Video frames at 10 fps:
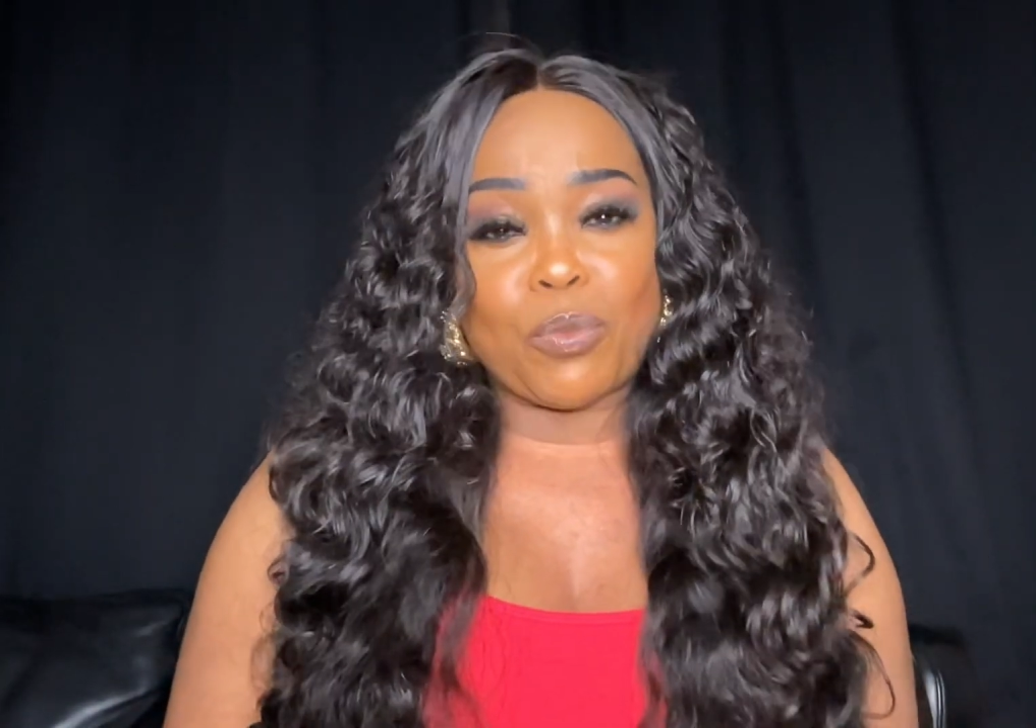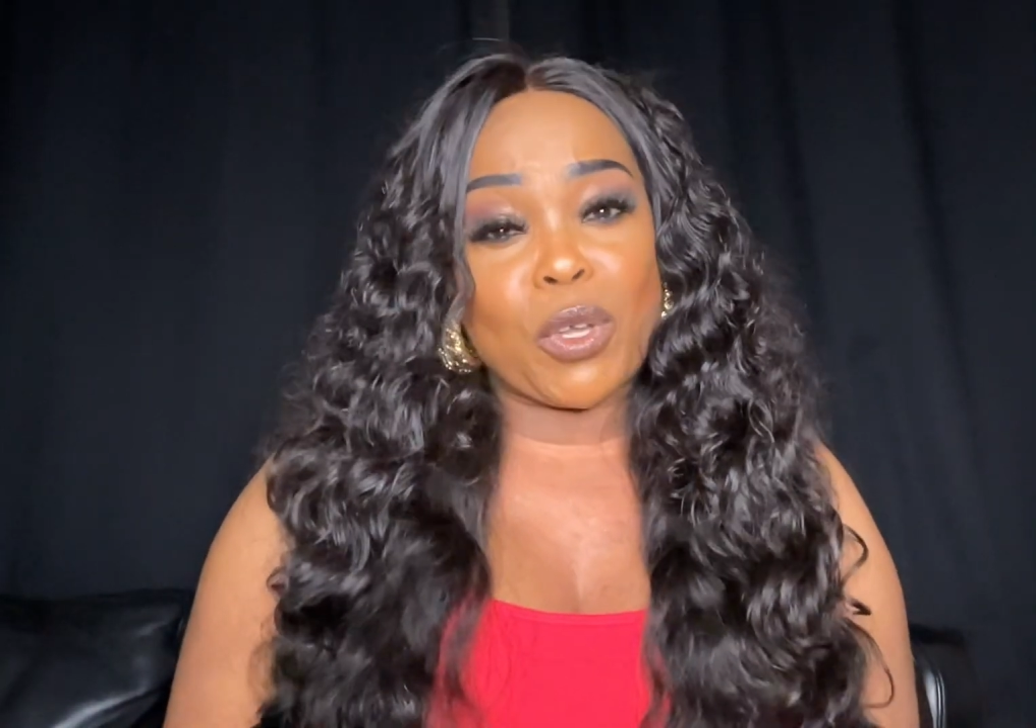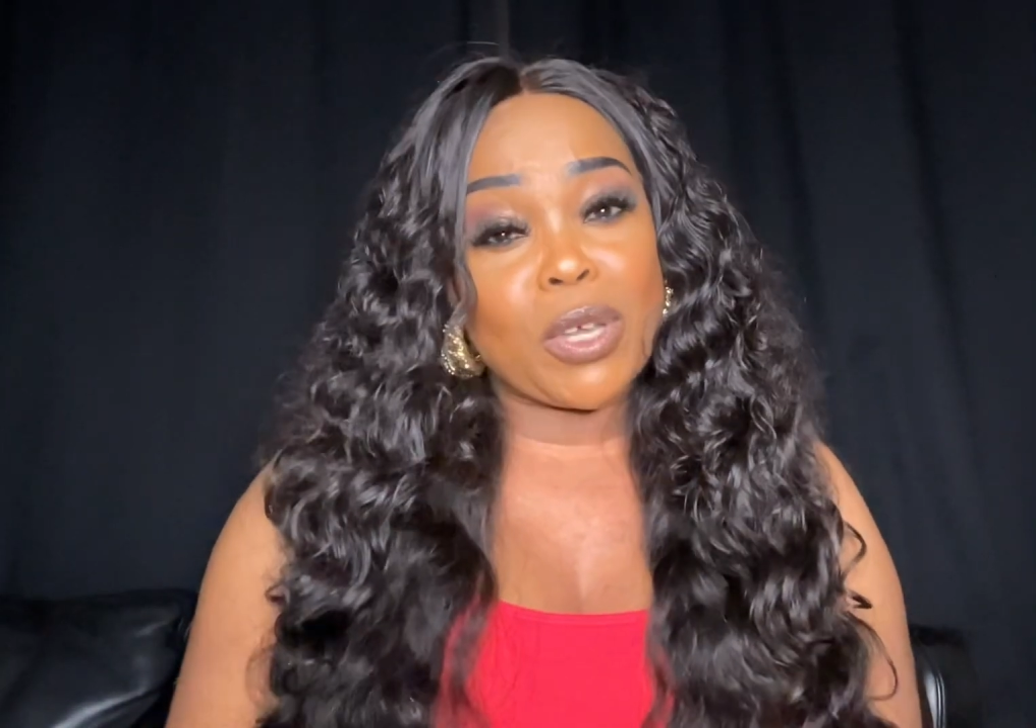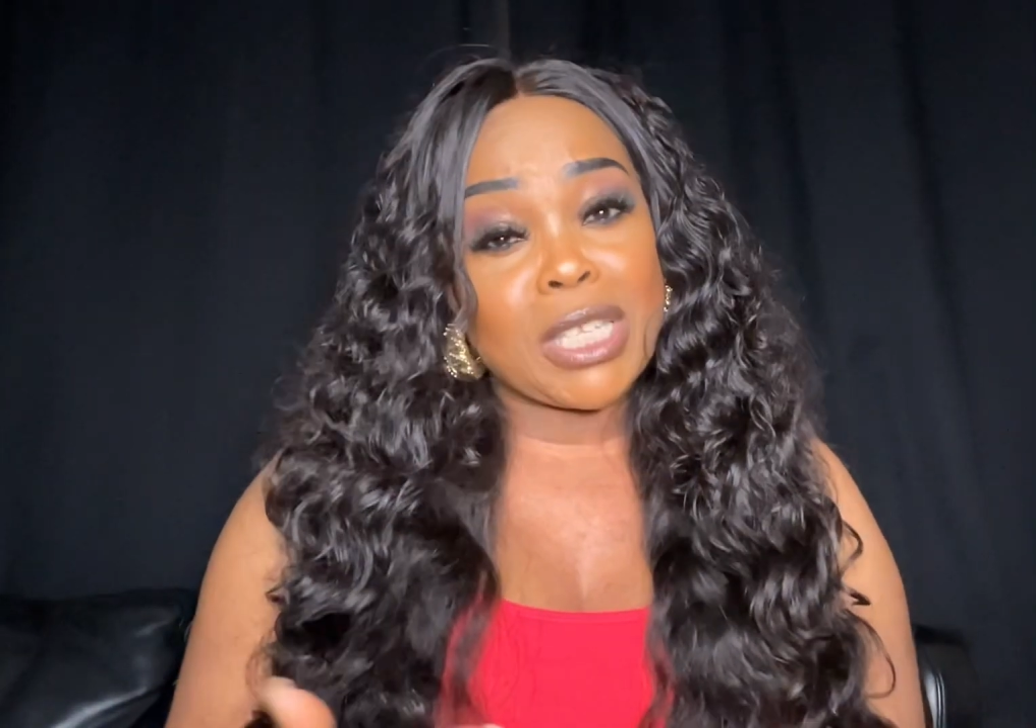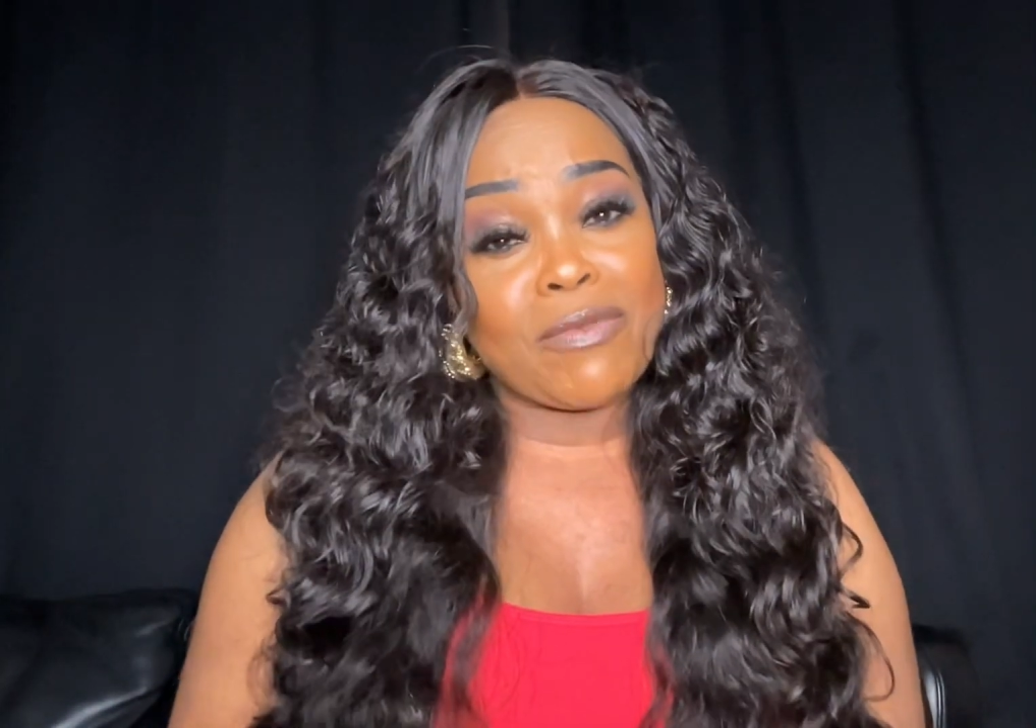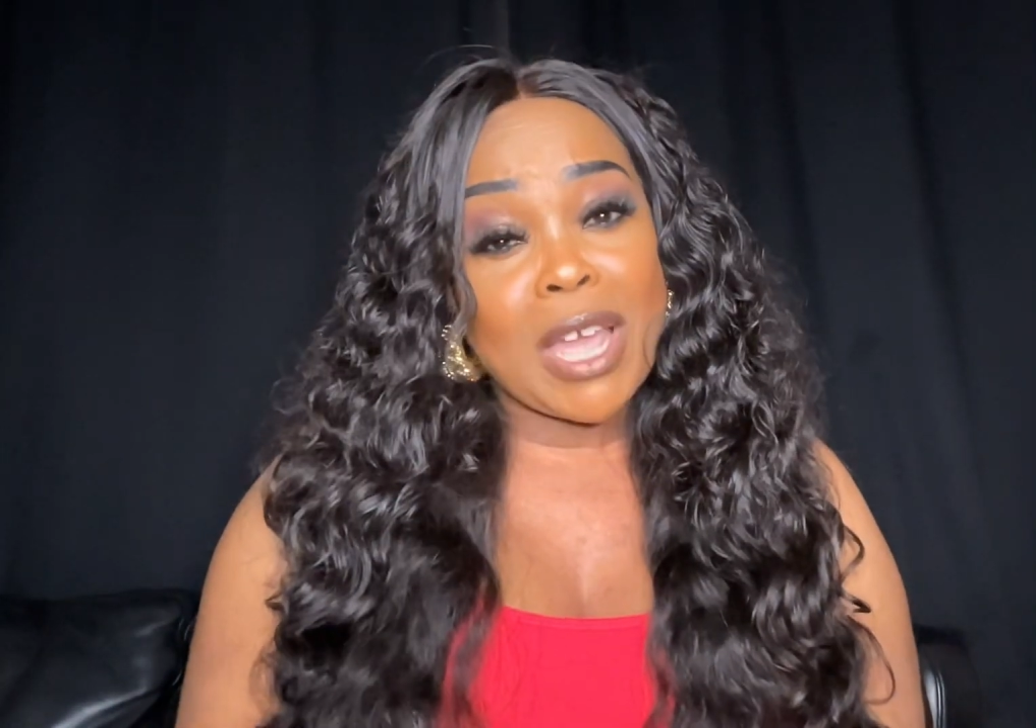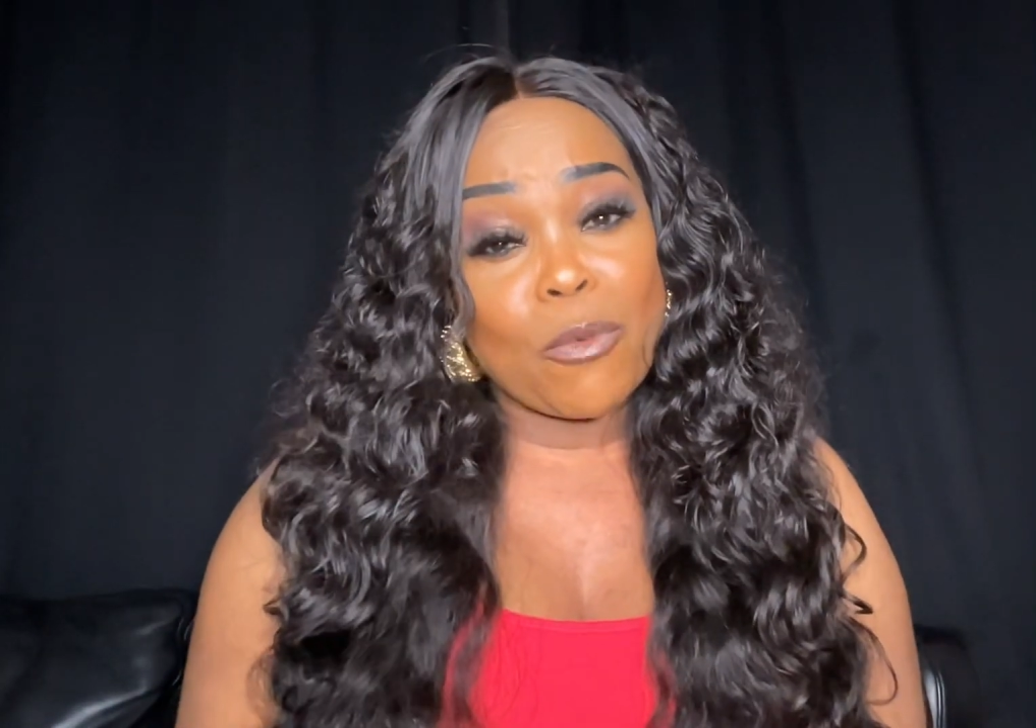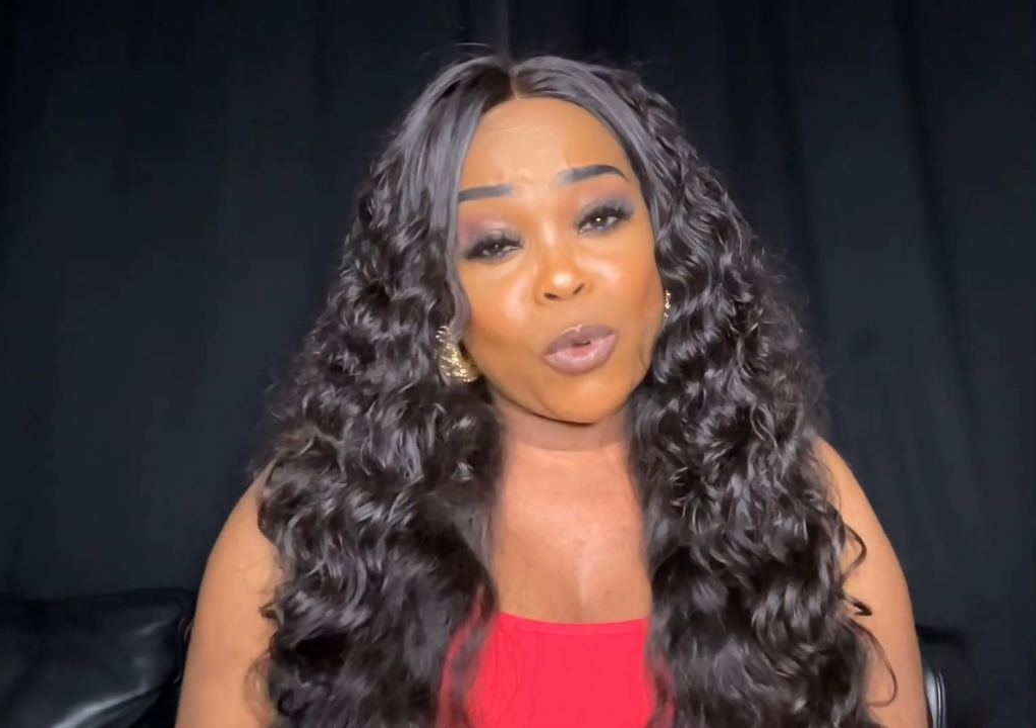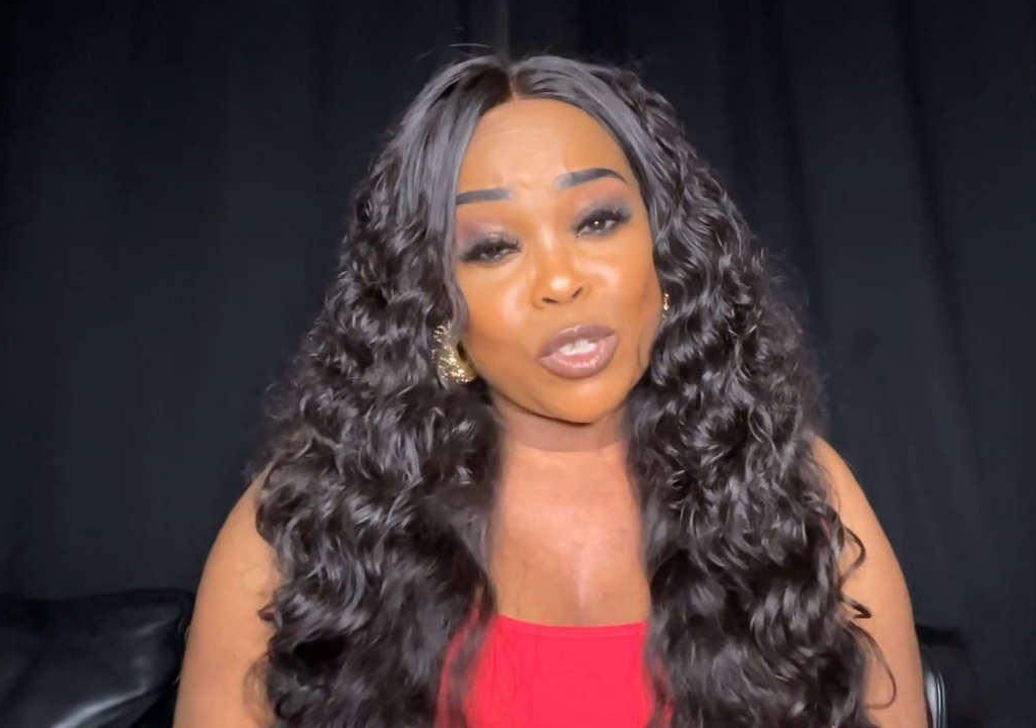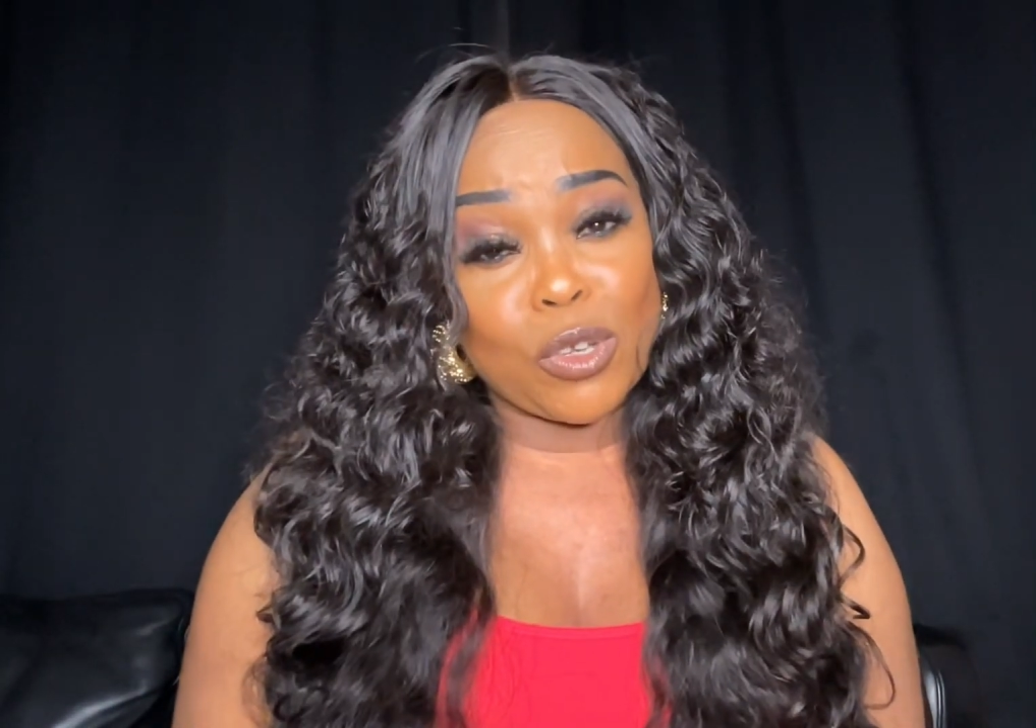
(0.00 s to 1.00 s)
Because if that
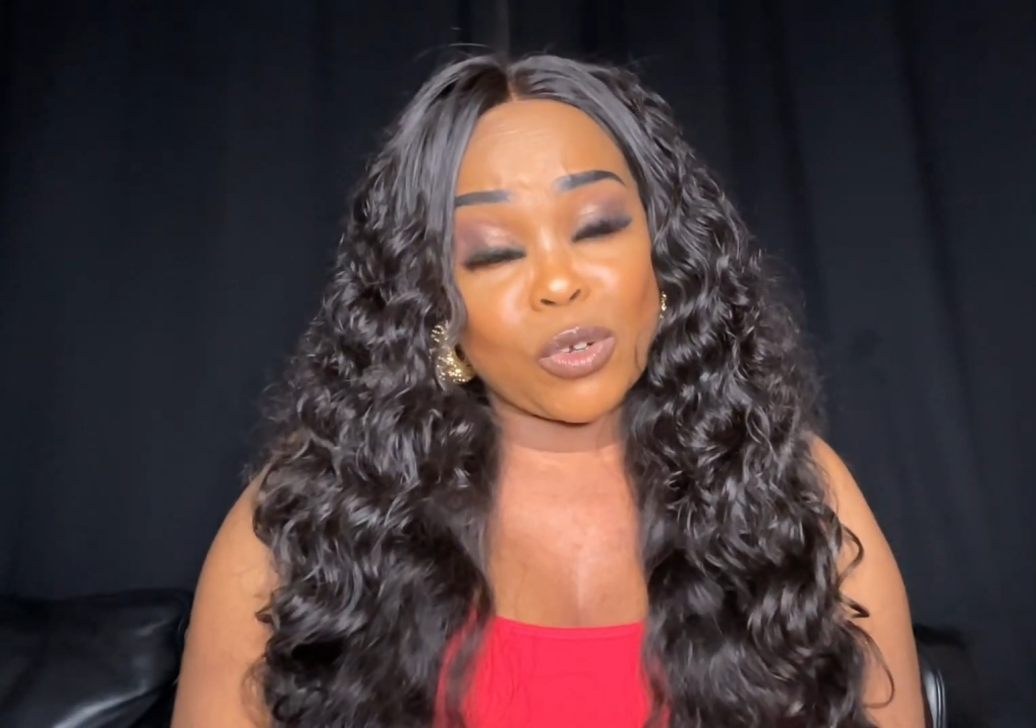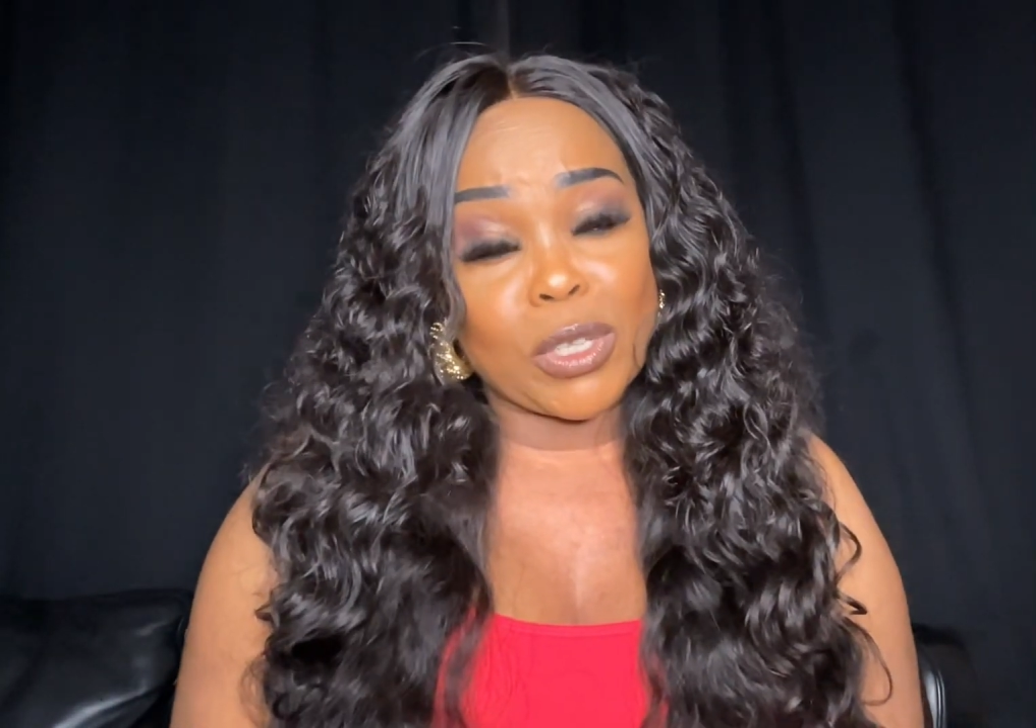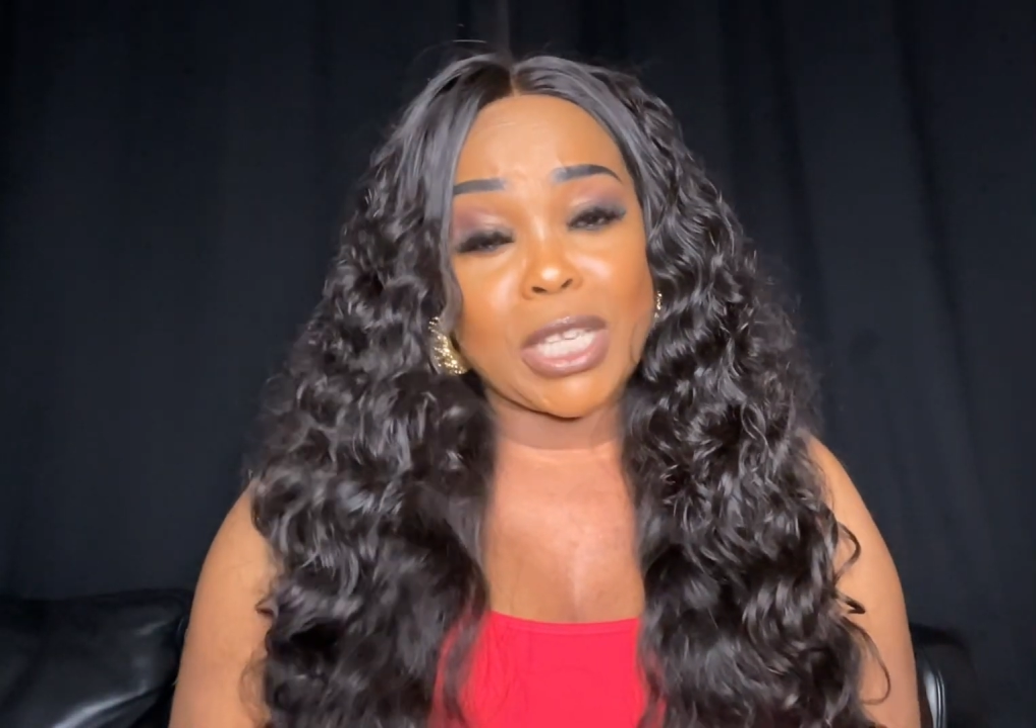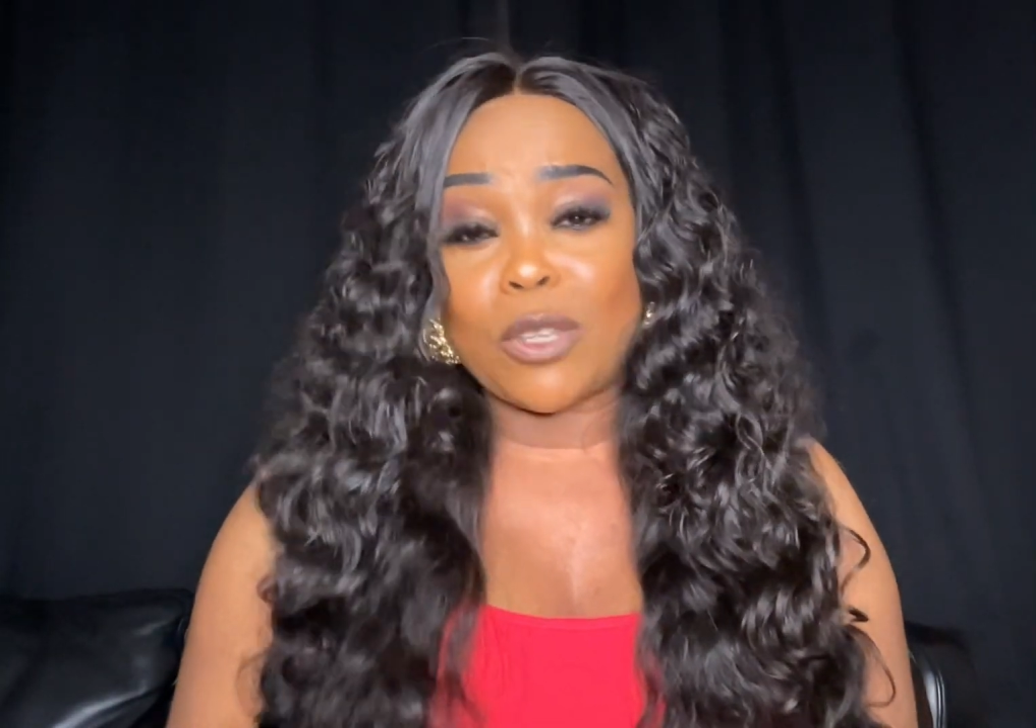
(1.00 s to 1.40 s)
was your daughter,